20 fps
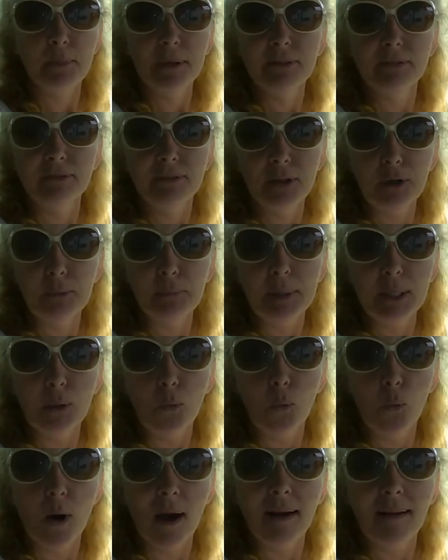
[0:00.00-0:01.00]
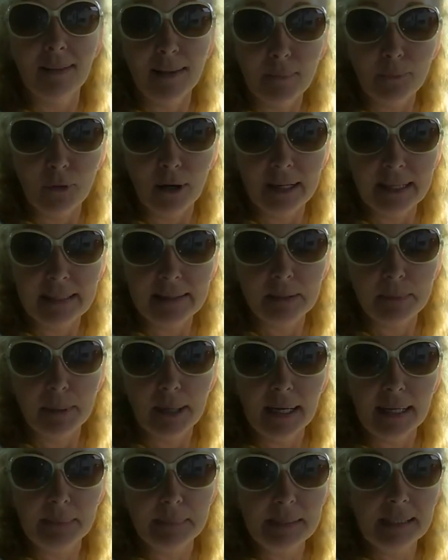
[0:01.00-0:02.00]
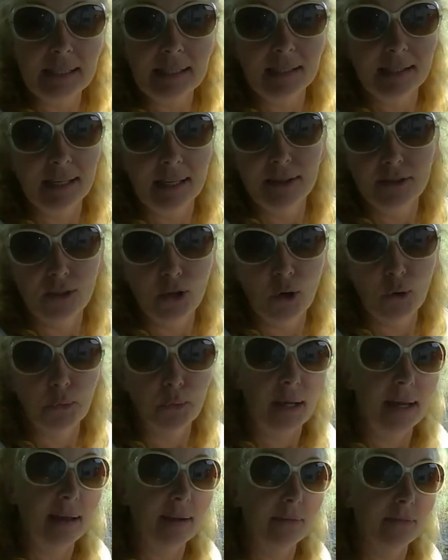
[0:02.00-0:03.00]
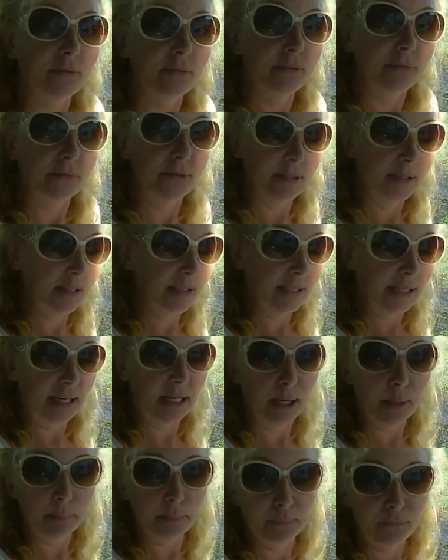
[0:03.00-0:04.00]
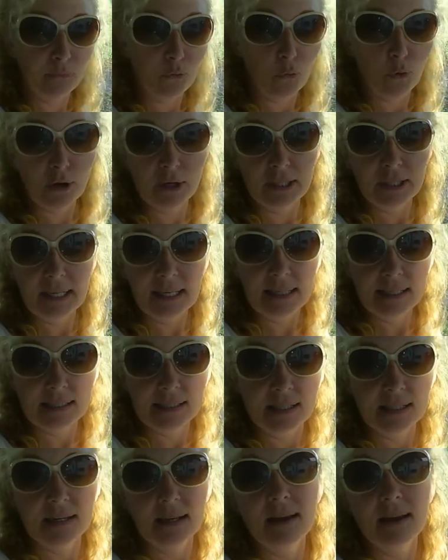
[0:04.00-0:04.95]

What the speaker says: be filming while I'm riding the bike because I don't have the setup for it yet,